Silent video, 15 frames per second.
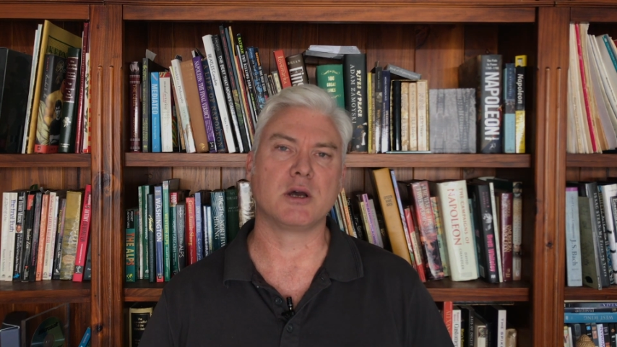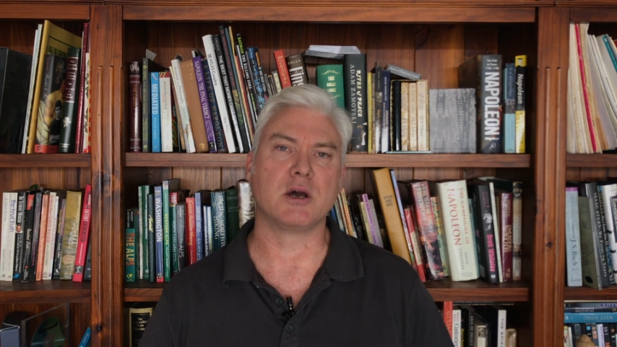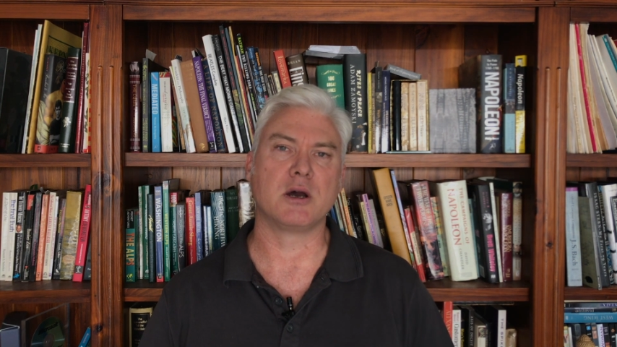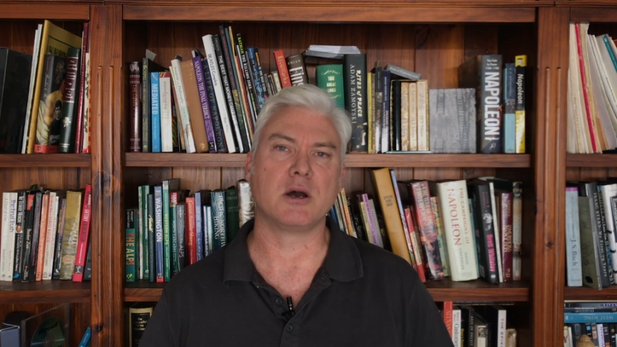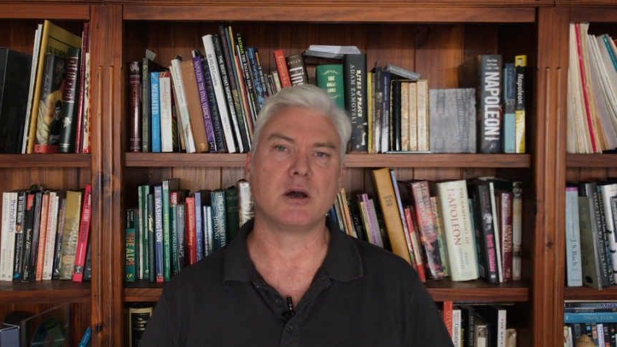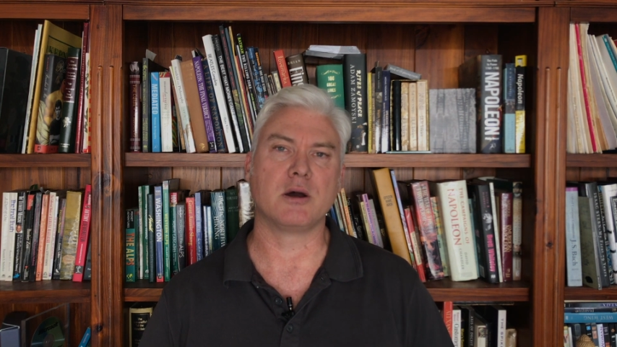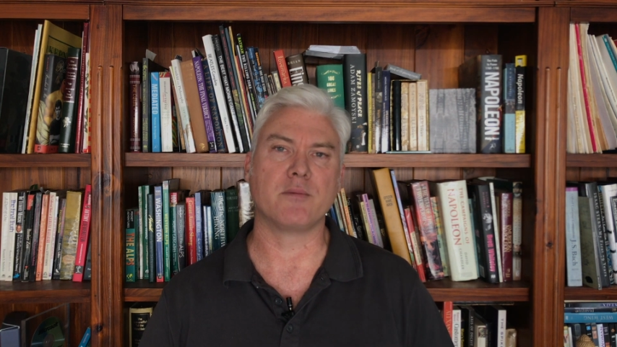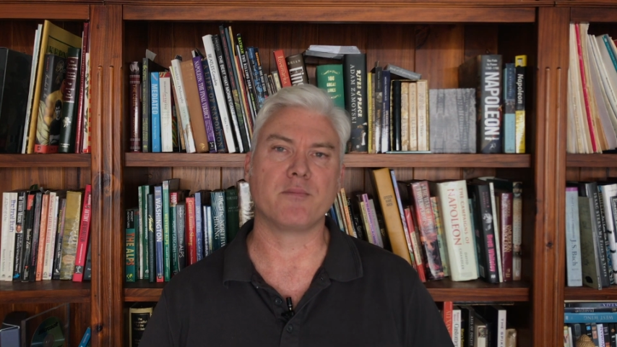
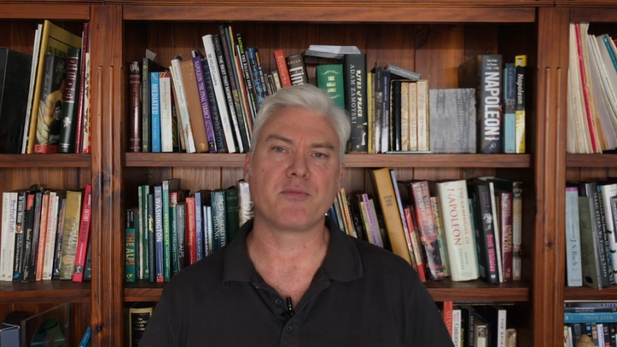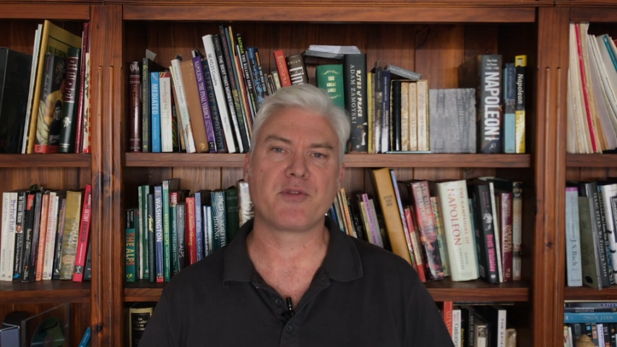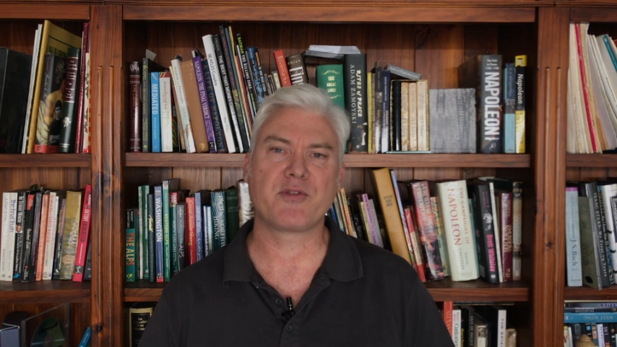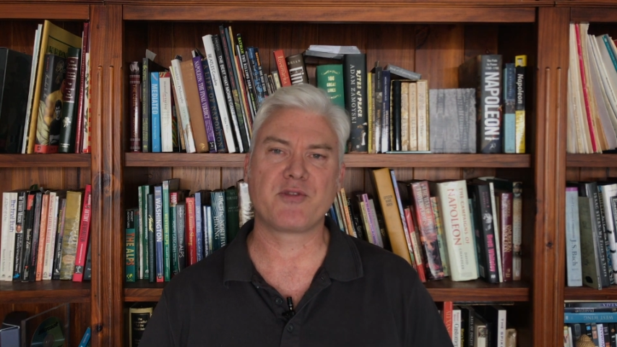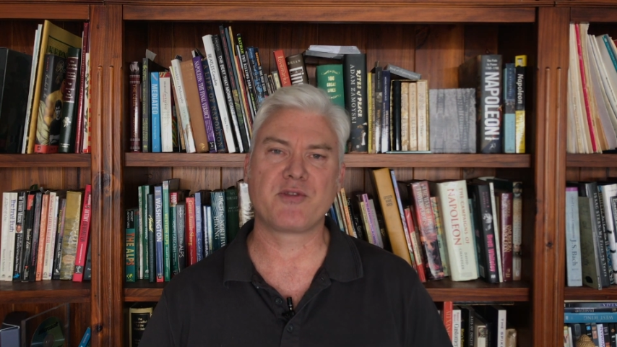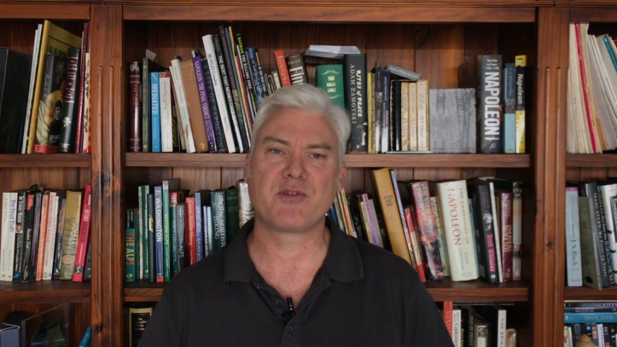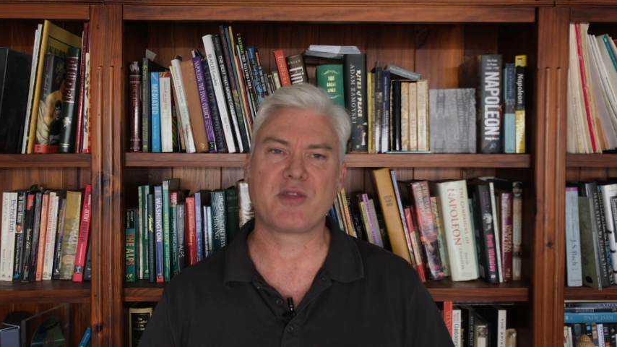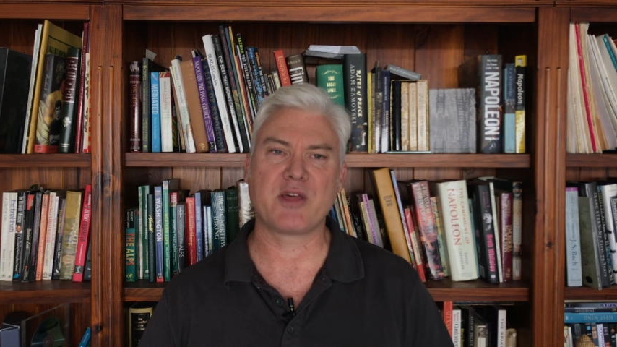
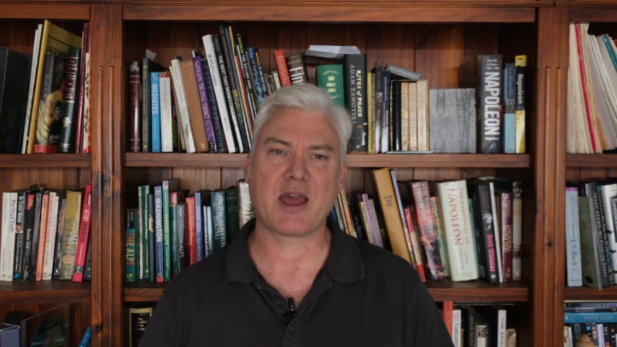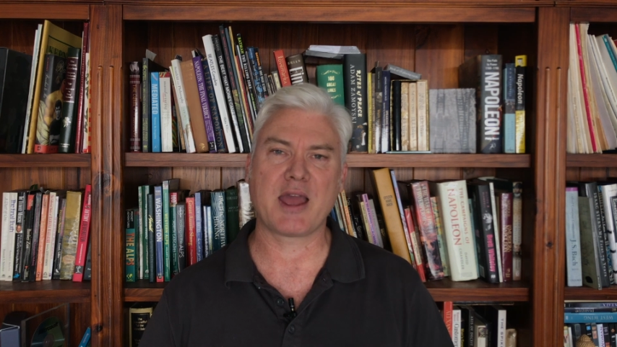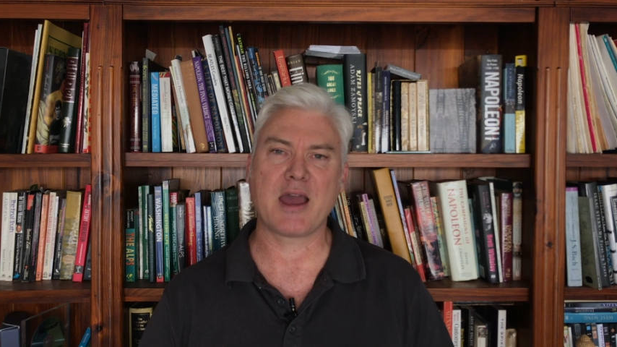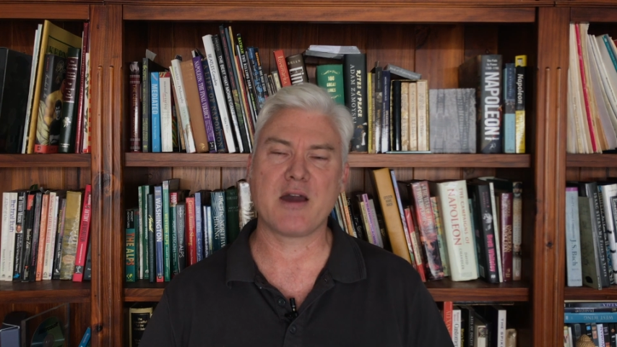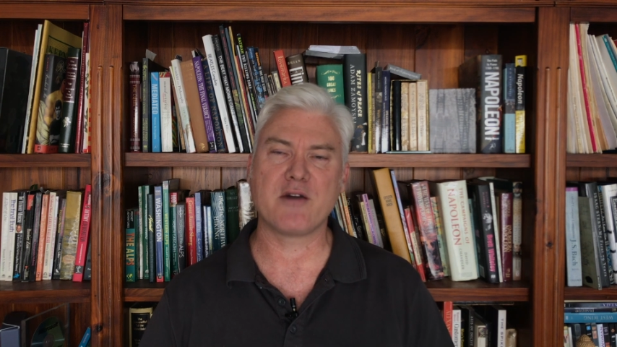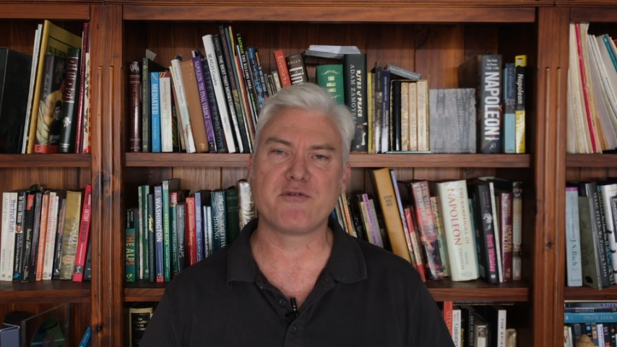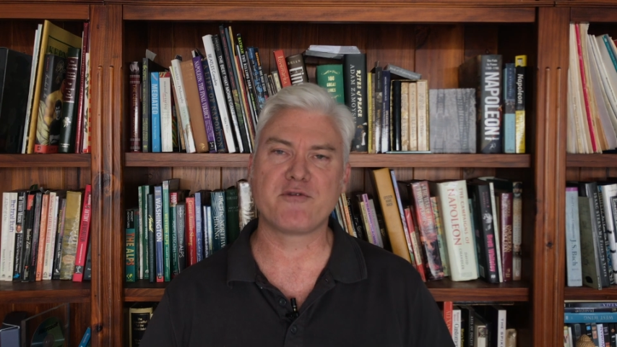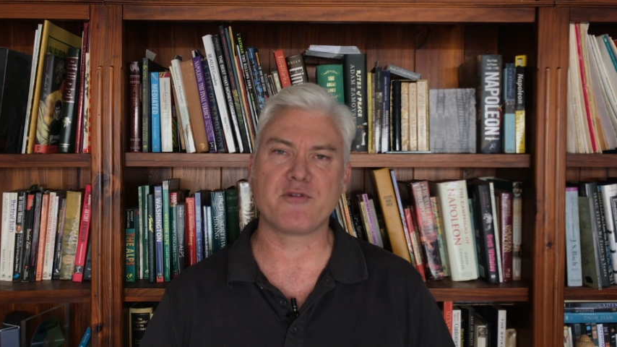
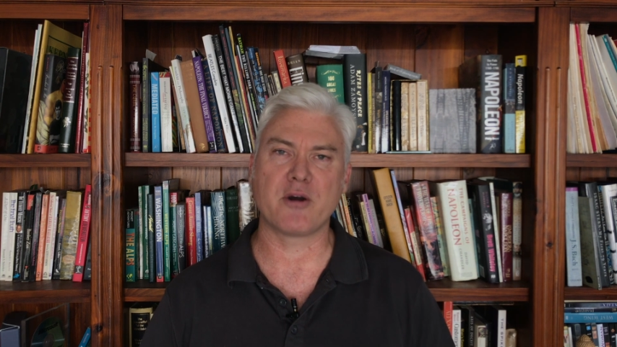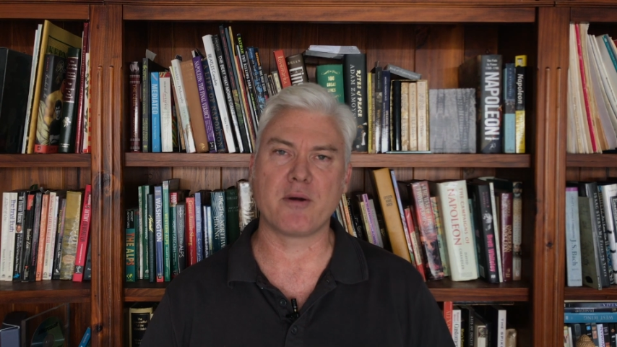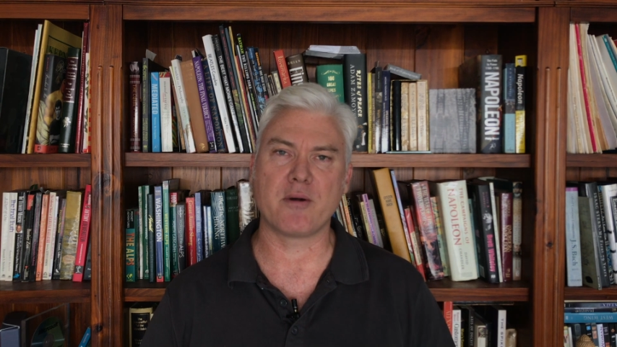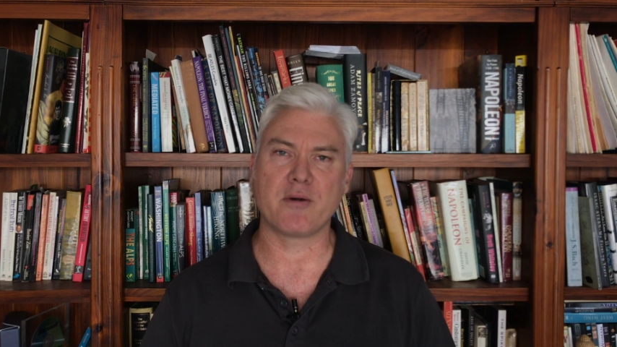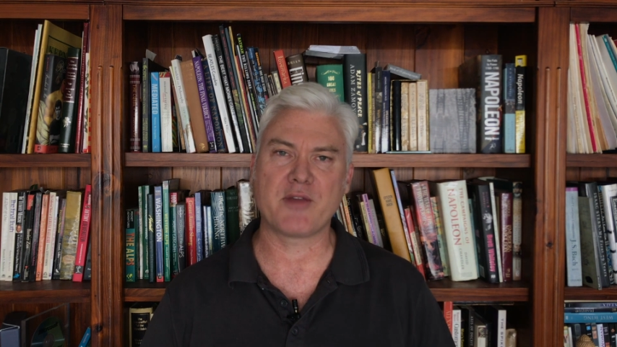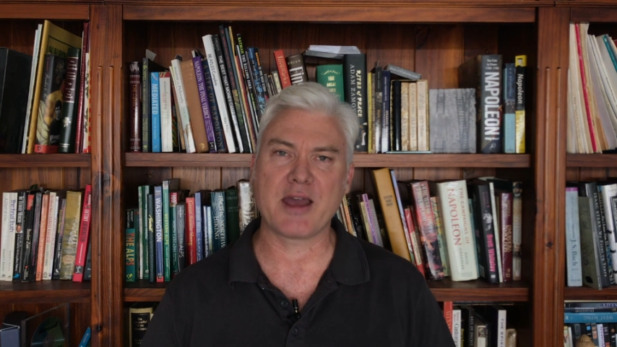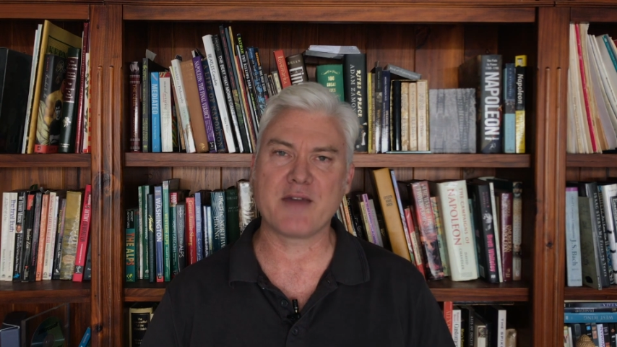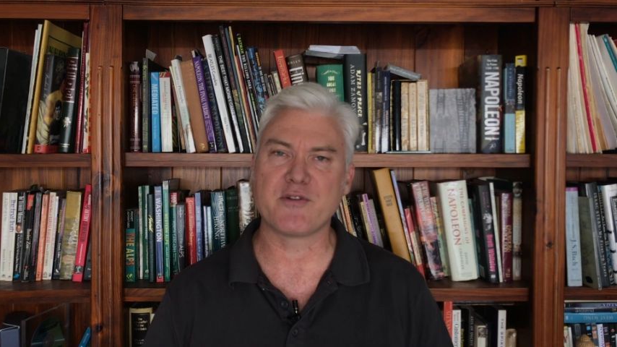They have
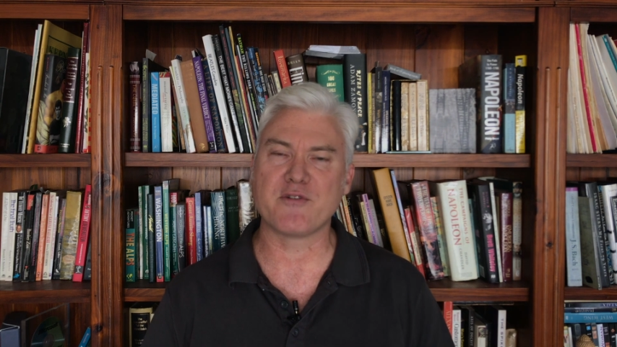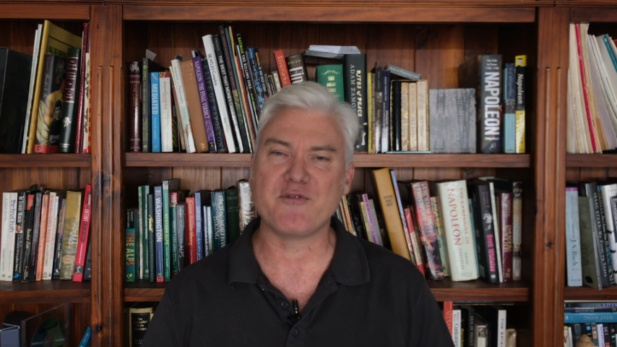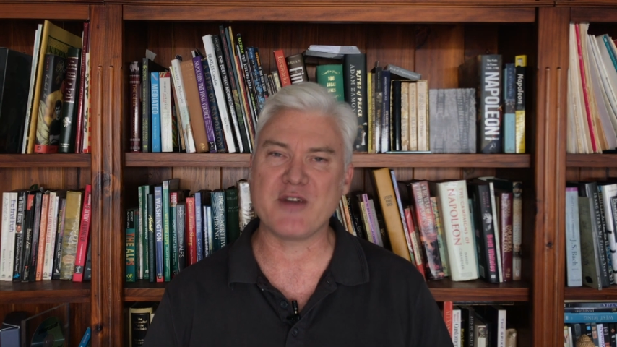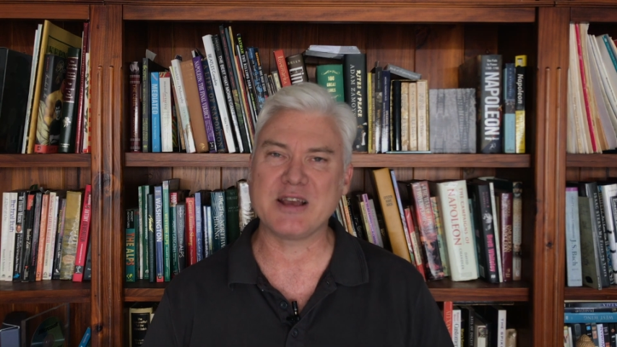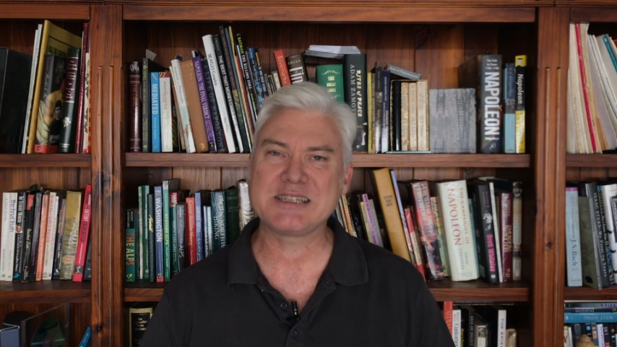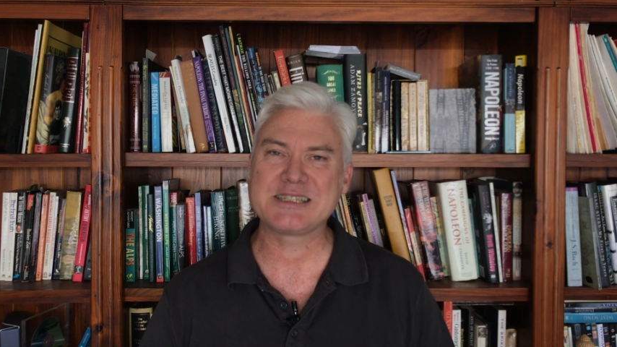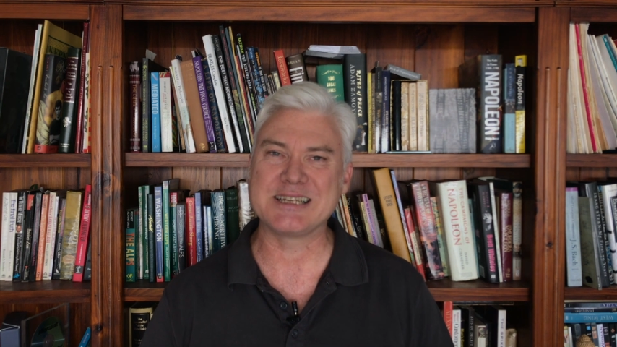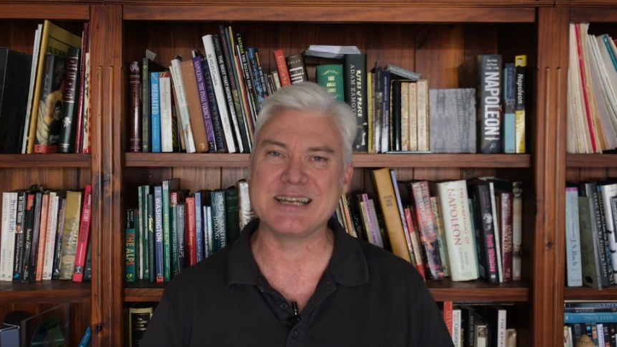a
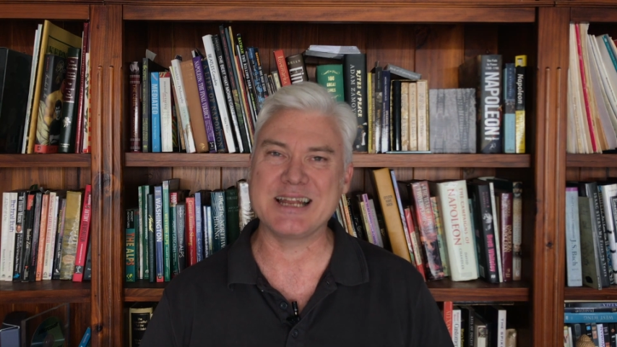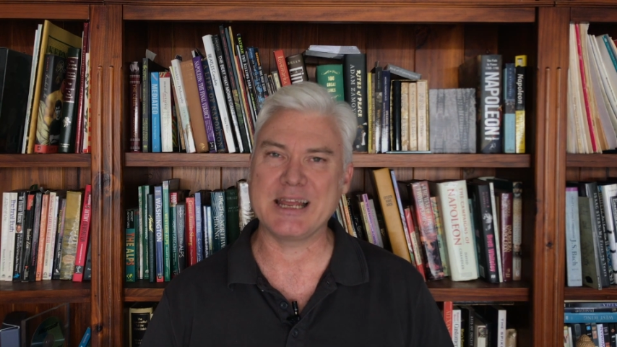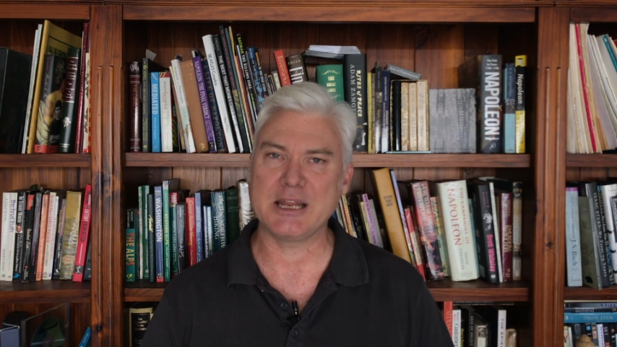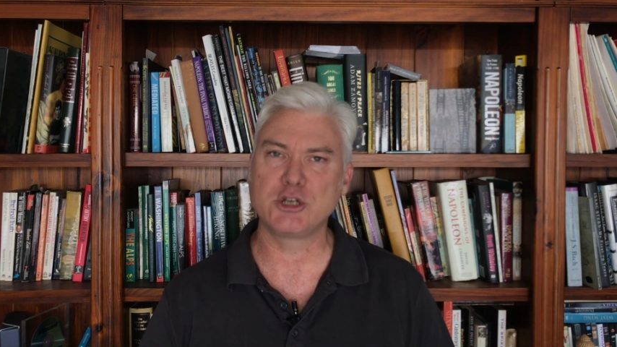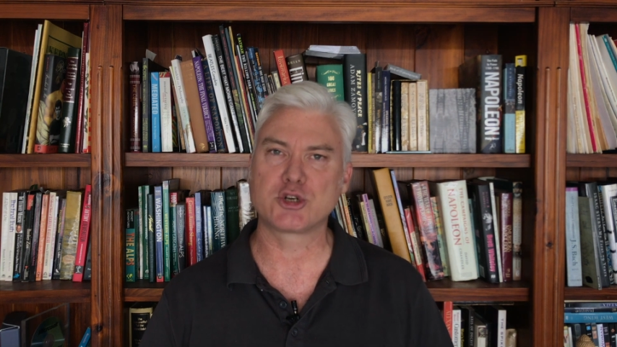vested